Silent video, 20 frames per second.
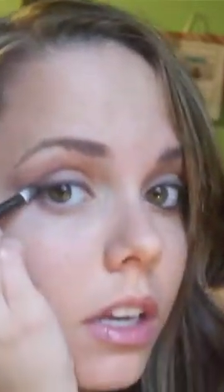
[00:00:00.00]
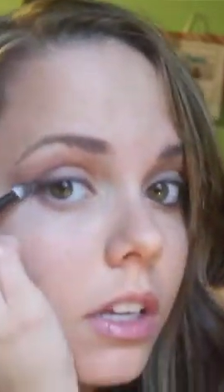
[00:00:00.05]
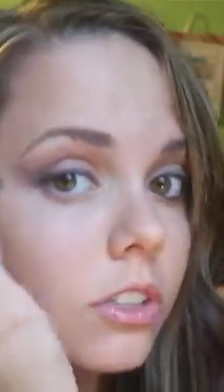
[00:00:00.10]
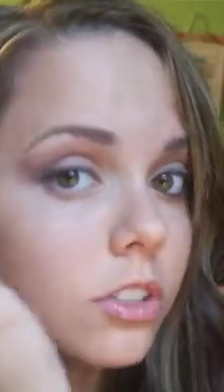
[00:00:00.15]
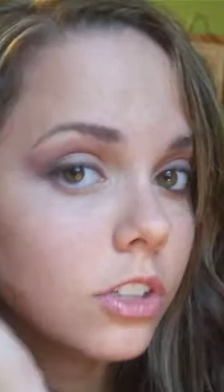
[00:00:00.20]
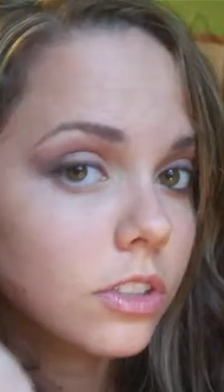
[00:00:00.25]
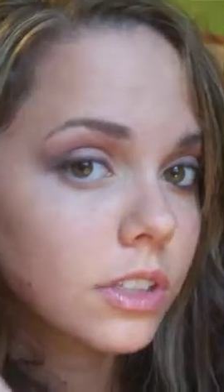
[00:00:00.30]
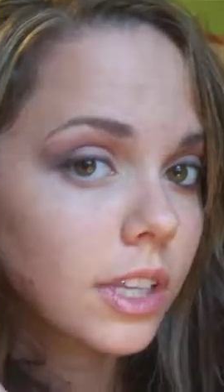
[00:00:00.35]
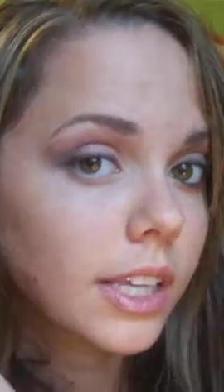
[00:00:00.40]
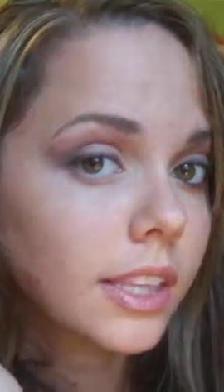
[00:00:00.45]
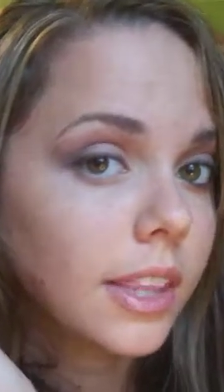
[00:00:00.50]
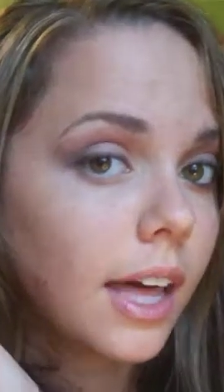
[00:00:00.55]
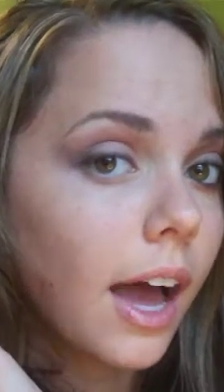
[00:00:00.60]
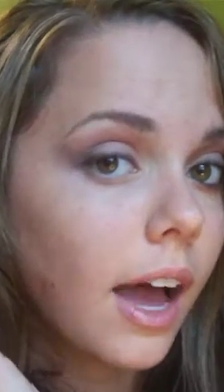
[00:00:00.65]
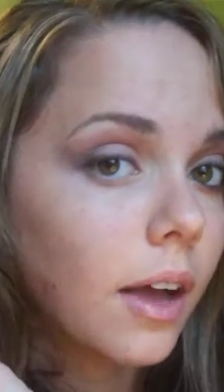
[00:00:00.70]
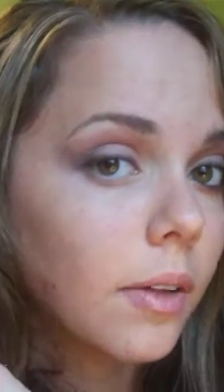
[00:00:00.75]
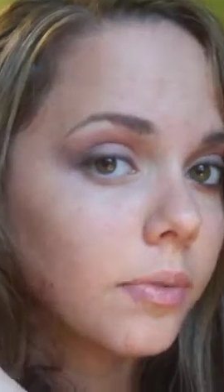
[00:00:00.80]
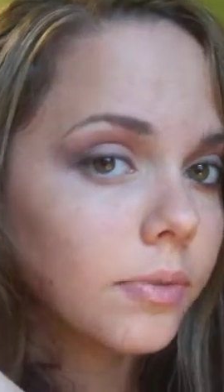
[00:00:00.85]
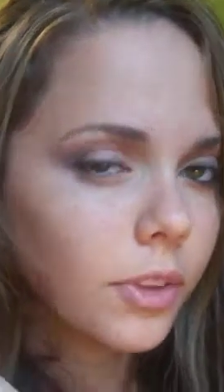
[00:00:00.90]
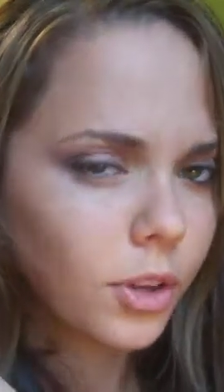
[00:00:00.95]
Just like
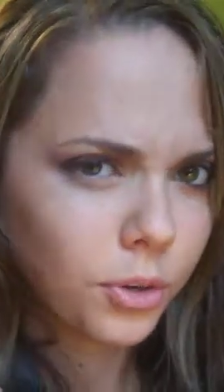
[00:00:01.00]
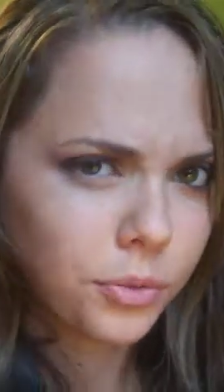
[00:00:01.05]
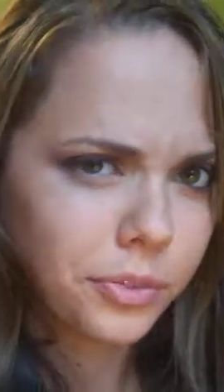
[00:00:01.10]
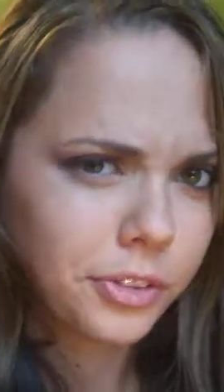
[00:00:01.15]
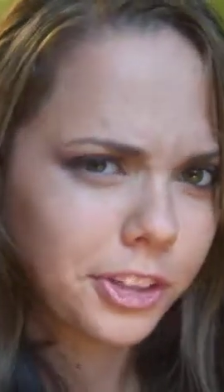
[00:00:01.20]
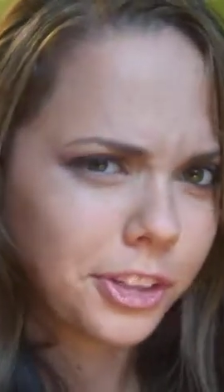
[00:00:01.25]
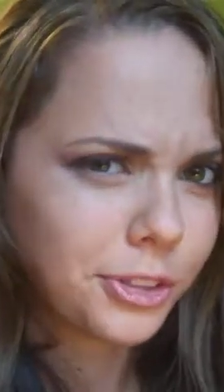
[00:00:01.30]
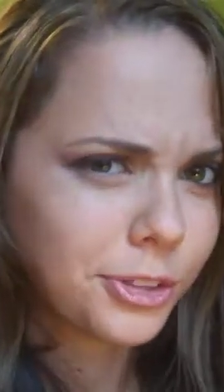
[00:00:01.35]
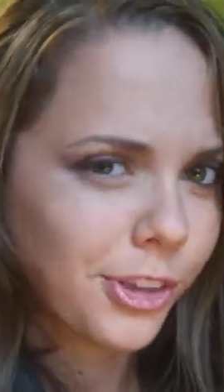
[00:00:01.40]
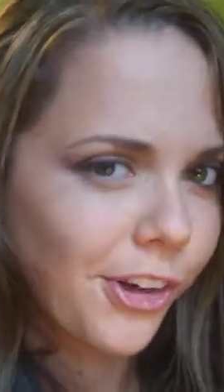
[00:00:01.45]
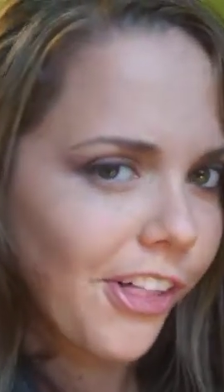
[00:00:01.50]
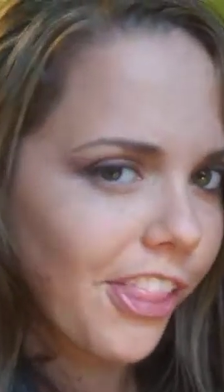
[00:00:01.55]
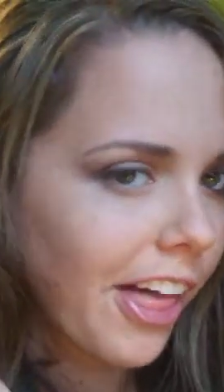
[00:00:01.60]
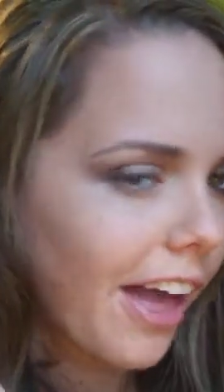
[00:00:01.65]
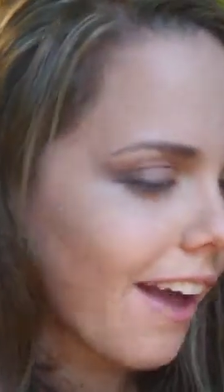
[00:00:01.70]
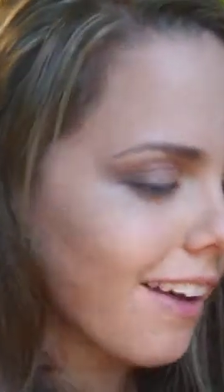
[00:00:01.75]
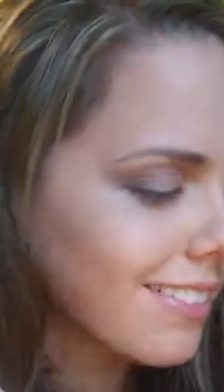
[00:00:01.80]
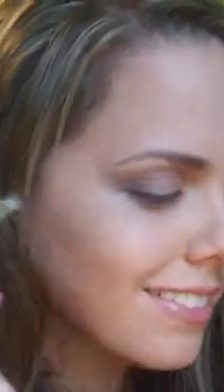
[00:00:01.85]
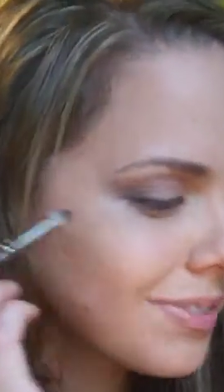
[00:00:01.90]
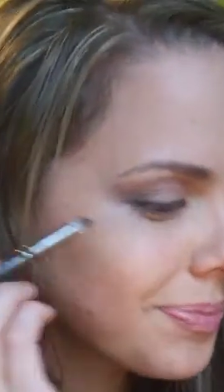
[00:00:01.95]
that. Hopefully you saw that.